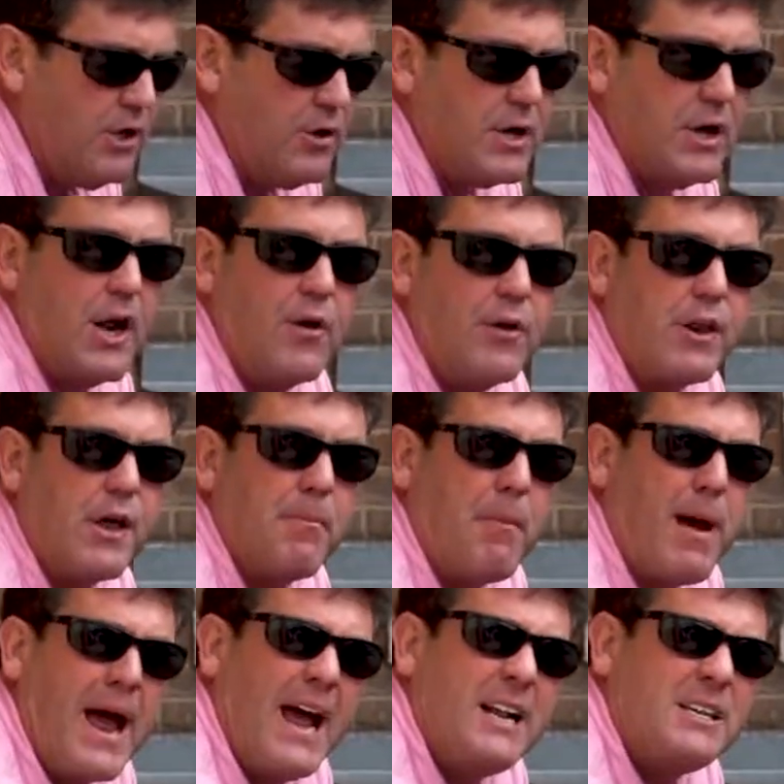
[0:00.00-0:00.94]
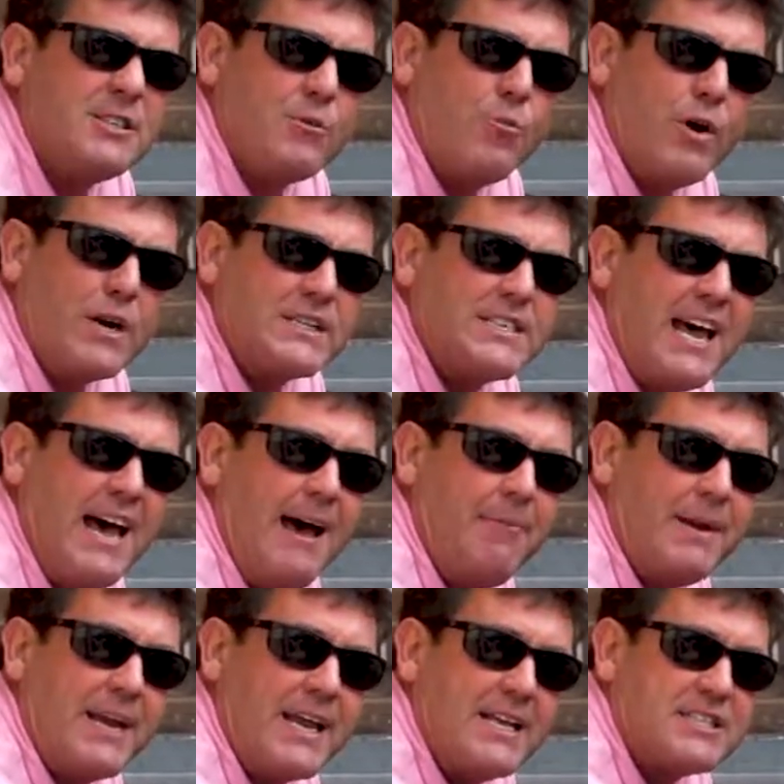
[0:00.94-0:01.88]
You can only imagine what's
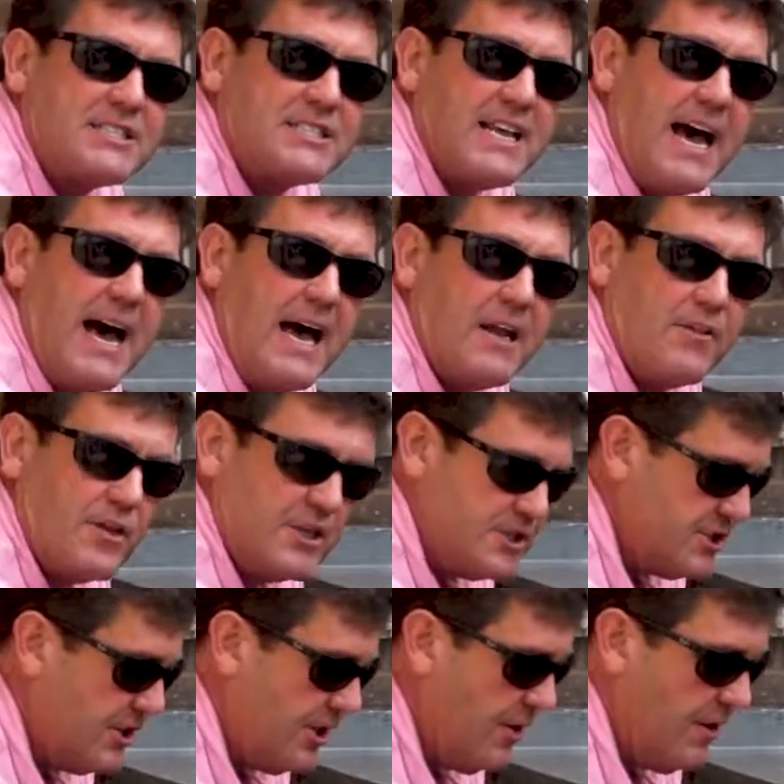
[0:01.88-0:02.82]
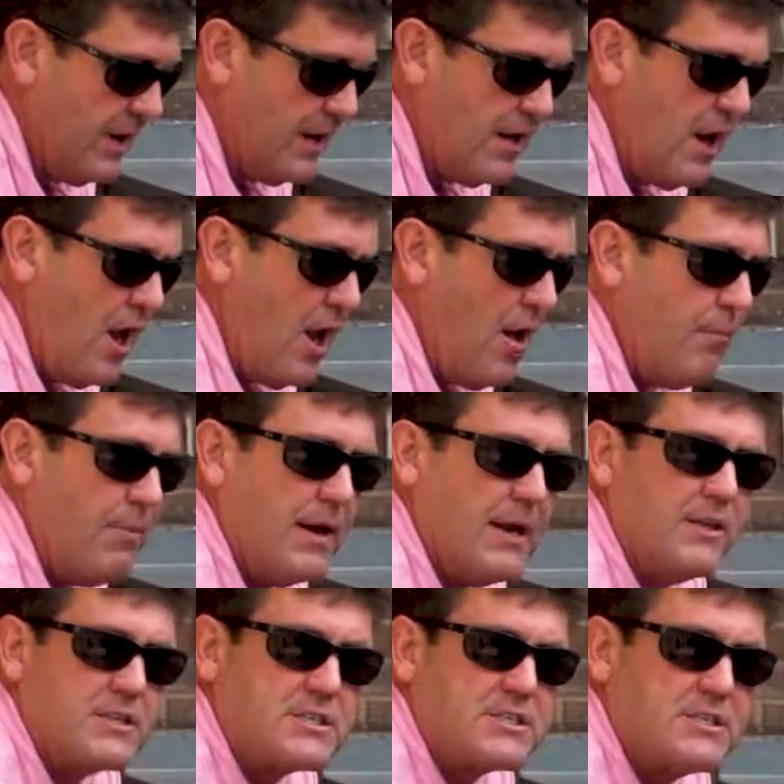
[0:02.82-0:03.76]
happening inside of this unit.
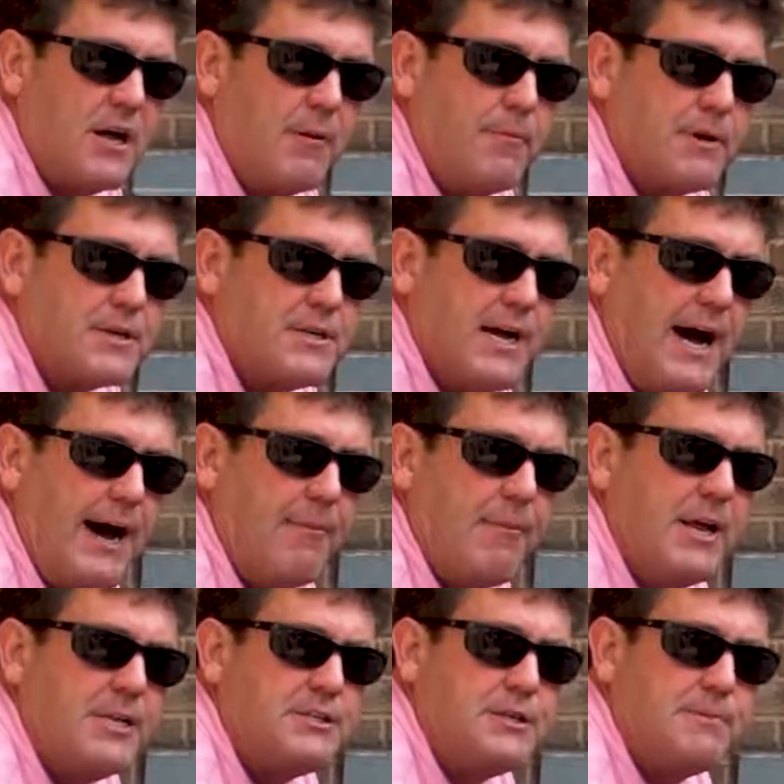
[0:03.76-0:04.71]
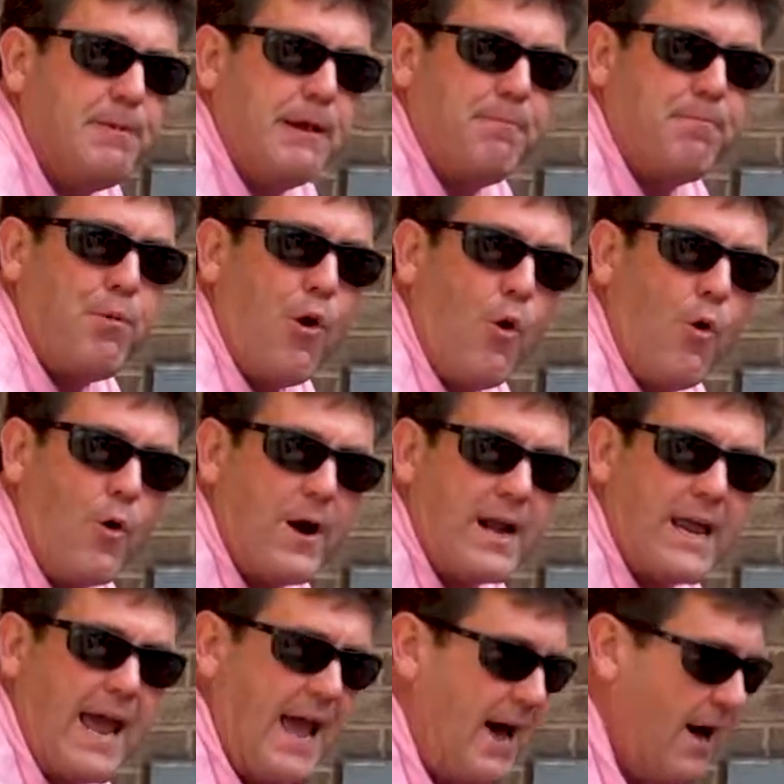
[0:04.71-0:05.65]
But in the summertime, it should be
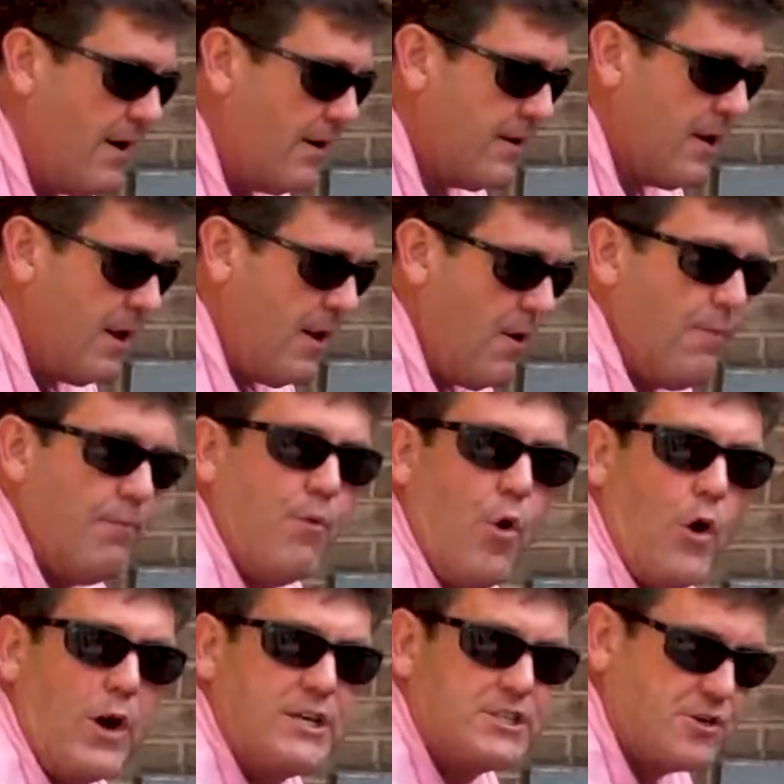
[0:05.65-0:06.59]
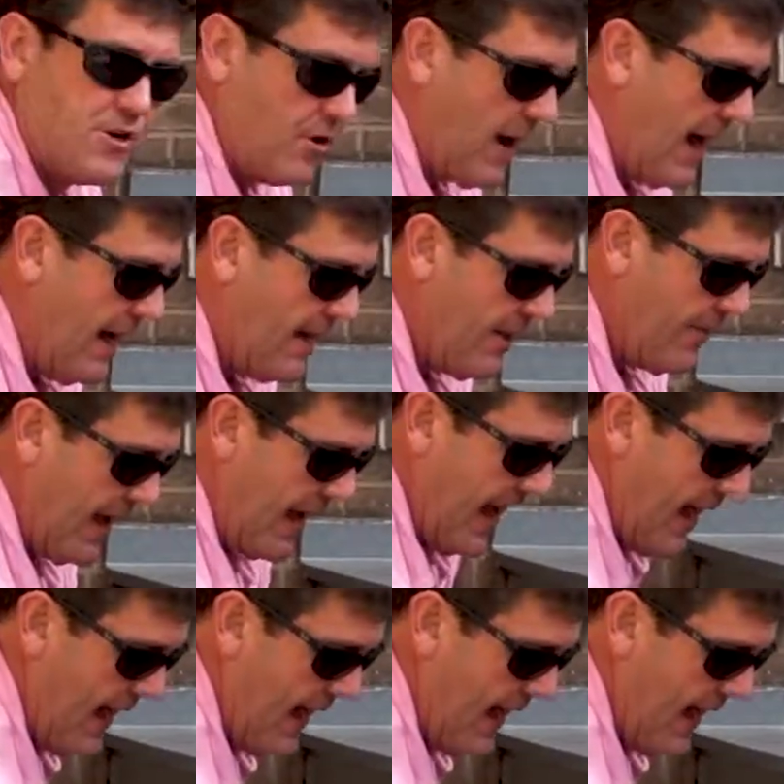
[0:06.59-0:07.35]
pouring out moisture out of the